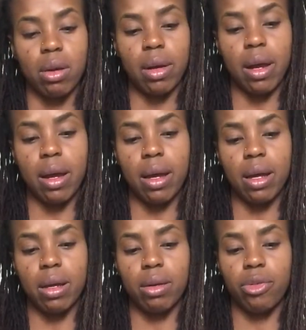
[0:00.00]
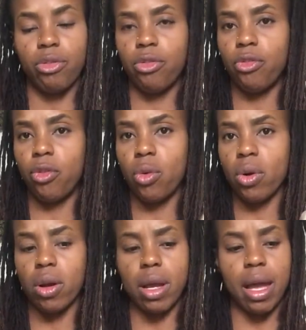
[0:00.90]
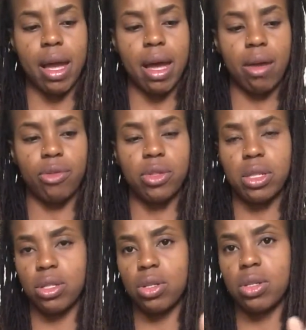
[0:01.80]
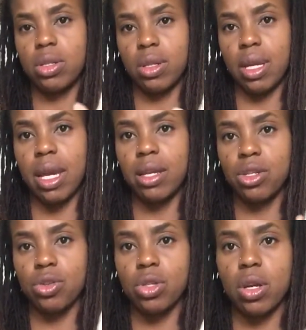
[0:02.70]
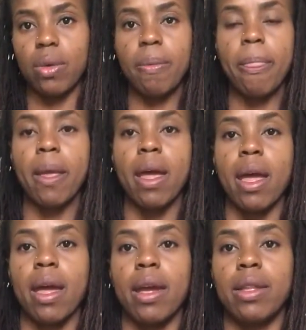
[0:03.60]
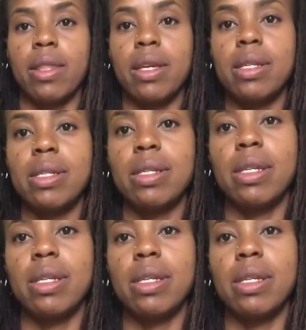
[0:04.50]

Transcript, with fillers: 4.5 stitches to the inch or so. This